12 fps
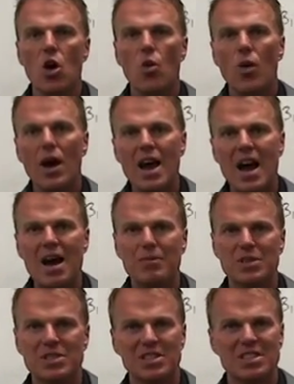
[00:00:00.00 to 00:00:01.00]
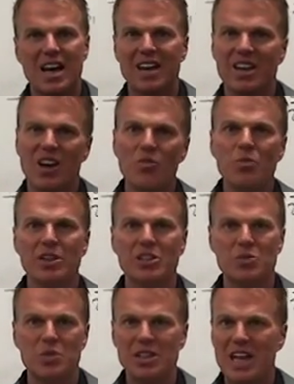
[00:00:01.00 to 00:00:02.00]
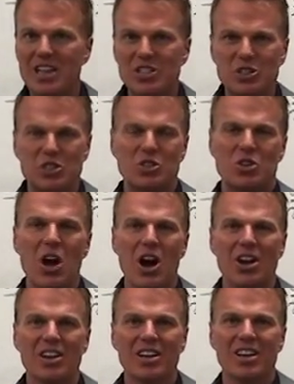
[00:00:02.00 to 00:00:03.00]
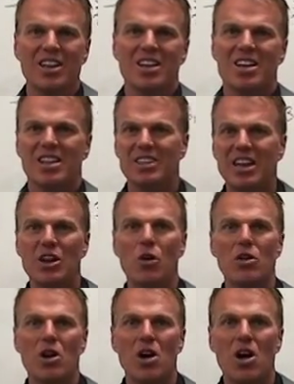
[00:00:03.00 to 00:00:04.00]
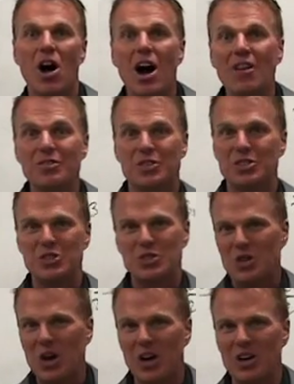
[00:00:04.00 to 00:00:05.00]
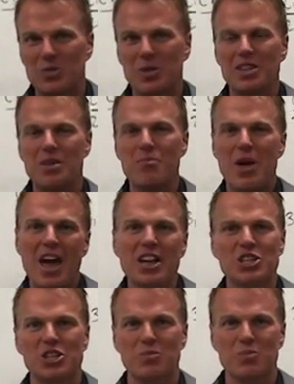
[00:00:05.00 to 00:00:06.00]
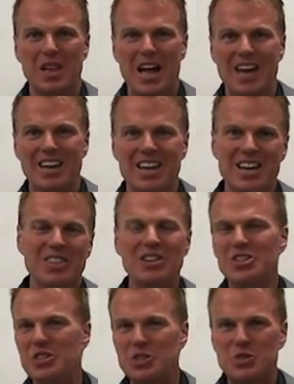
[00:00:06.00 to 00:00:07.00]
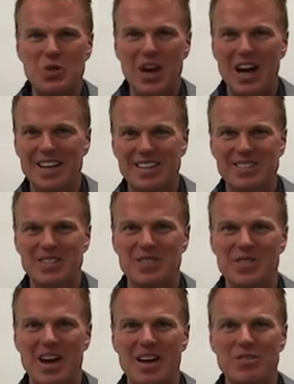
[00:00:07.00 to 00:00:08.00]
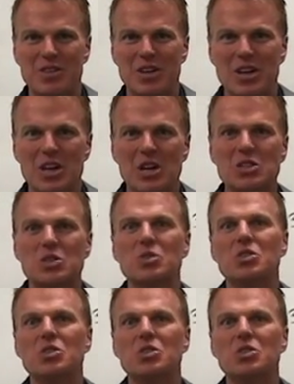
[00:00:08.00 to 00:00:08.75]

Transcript: what happens is that companies, when they start, they don't often start with a pension plan. They're just trying to survive. So